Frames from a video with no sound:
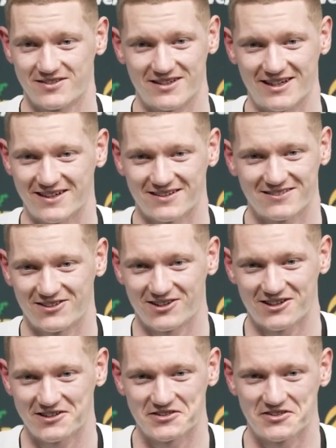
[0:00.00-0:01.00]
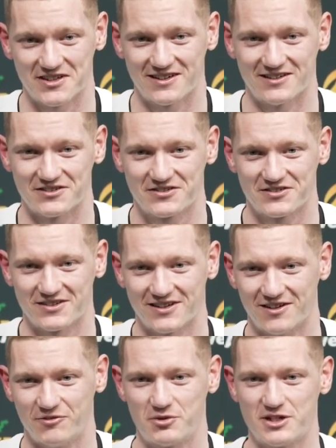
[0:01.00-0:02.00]
Yeah, like I just said,
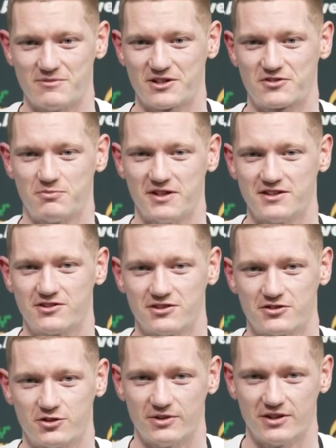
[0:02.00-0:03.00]
I'm pretty much speechless, to